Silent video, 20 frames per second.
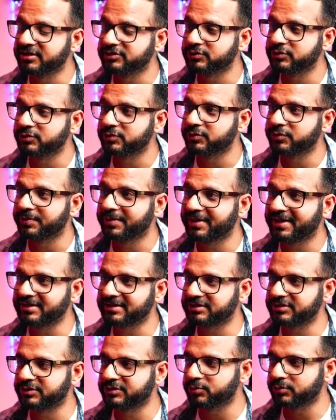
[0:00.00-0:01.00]
So
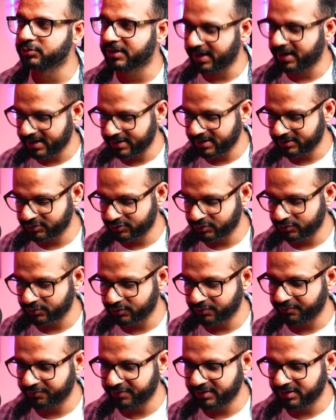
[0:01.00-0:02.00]
let's do that.
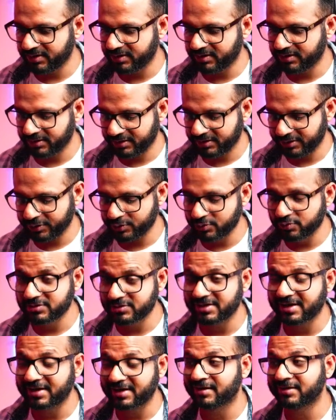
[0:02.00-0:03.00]
So we'll
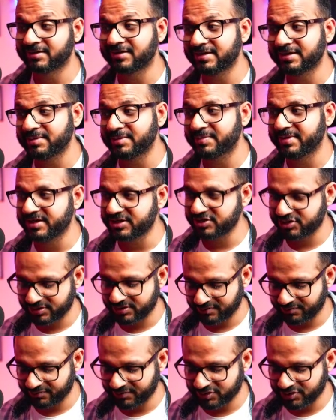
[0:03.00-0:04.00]
use another
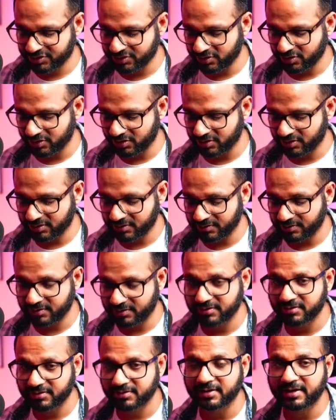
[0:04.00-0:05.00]
image which called
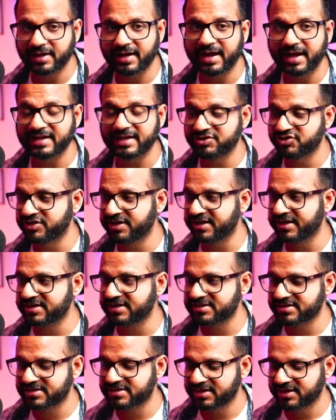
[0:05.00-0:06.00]
Nginx,